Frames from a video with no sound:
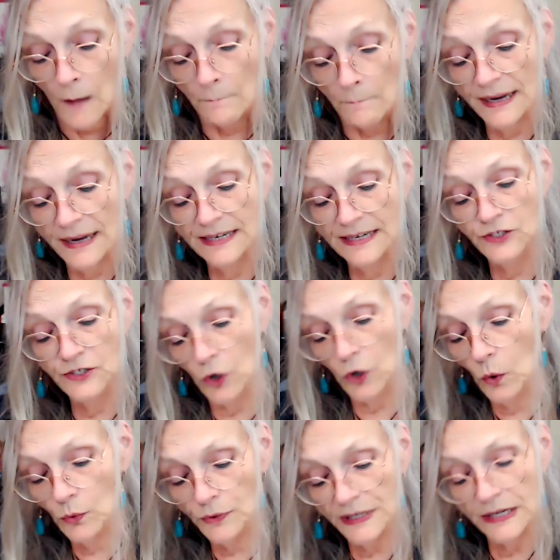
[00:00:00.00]
But it is
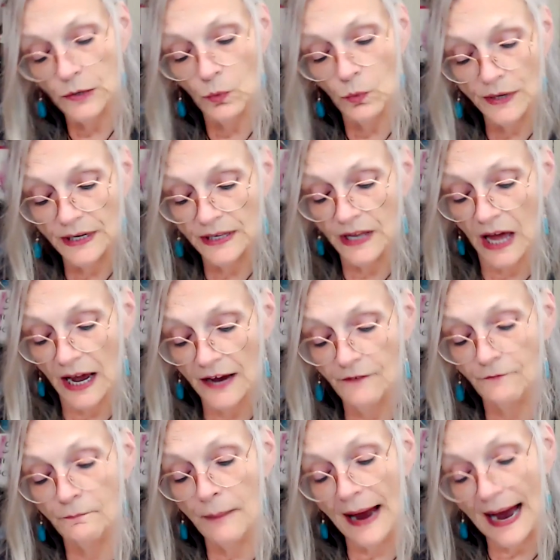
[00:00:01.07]
only when life
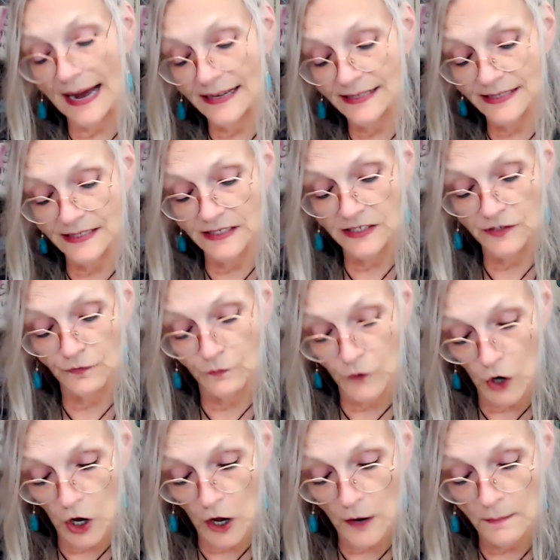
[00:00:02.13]
passes
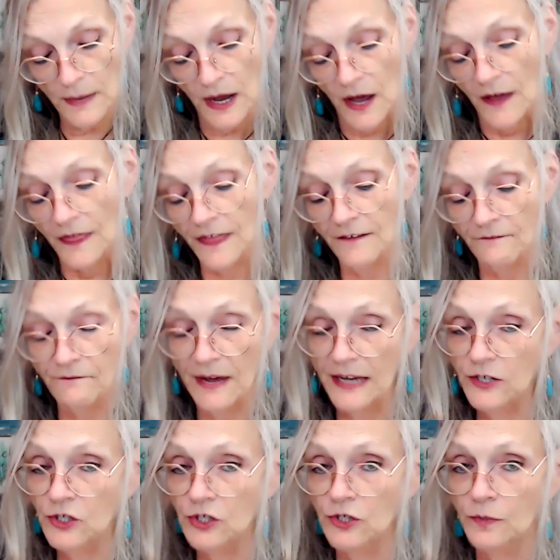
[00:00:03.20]
from the
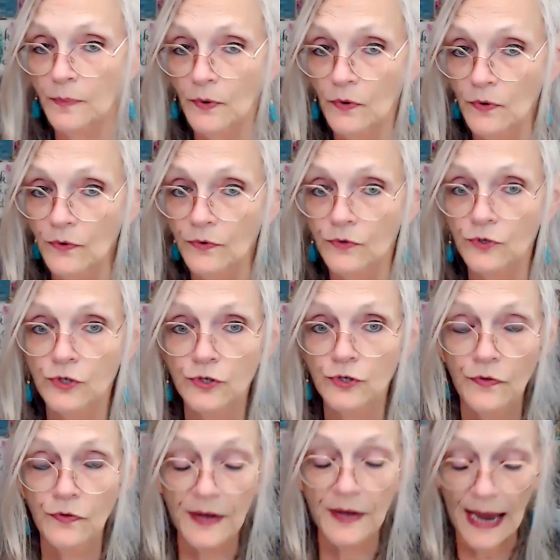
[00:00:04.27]
vegetable to
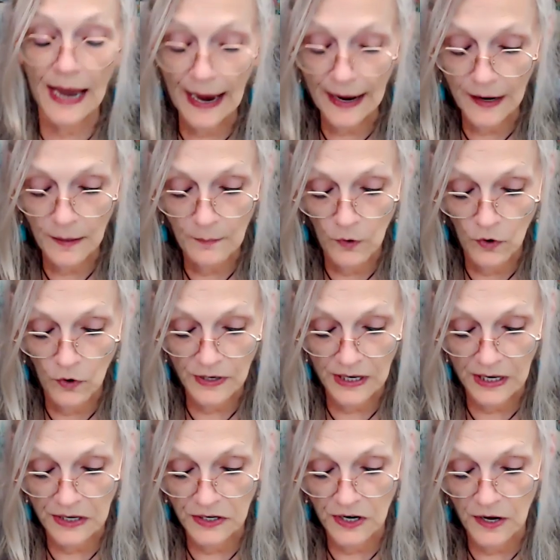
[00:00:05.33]
the animal
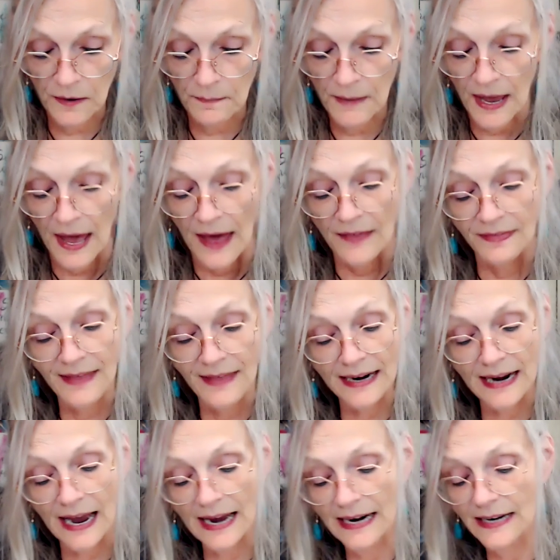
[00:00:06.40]
kingdom that
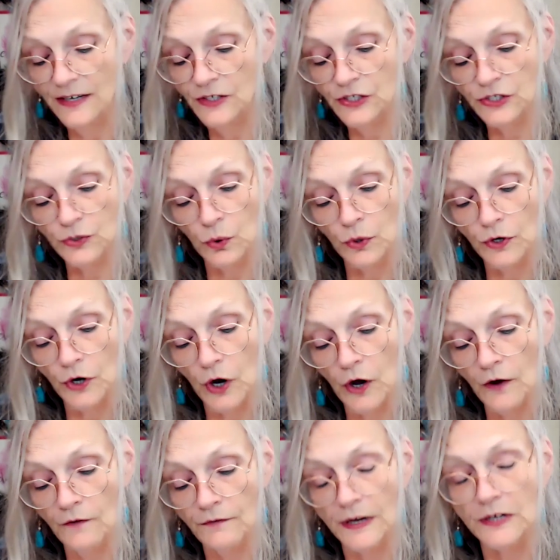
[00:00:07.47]
any sort
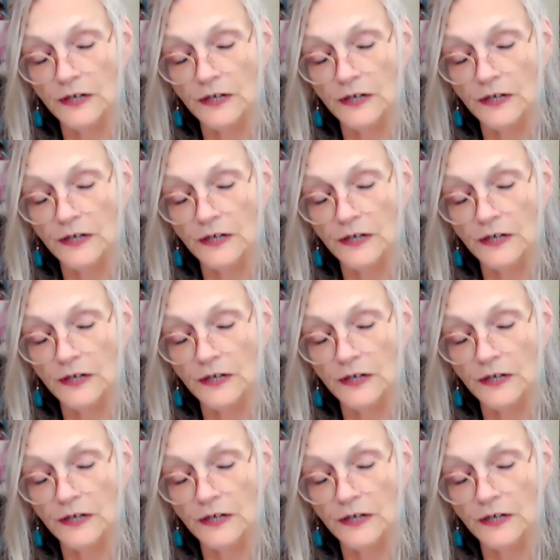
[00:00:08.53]
of